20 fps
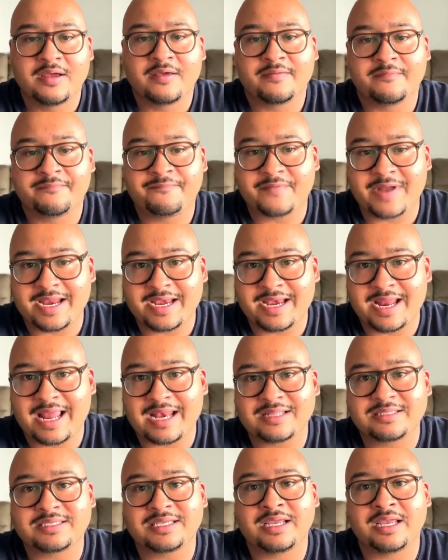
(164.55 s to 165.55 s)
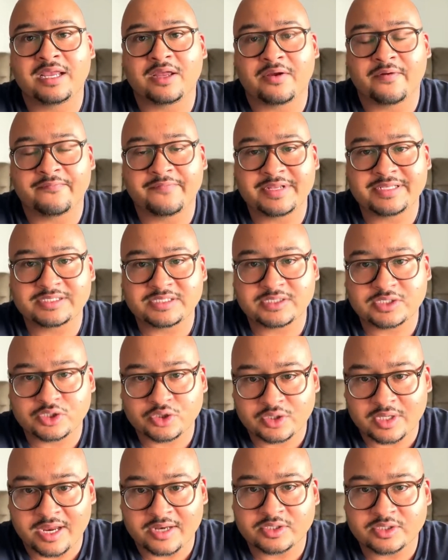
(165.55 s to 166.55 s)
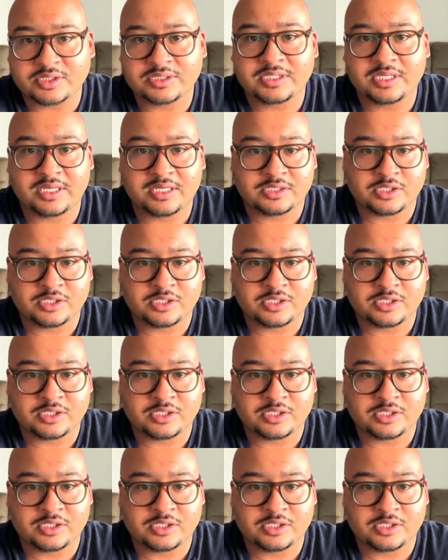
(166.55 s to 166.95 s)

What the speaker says: The finality of its scarcity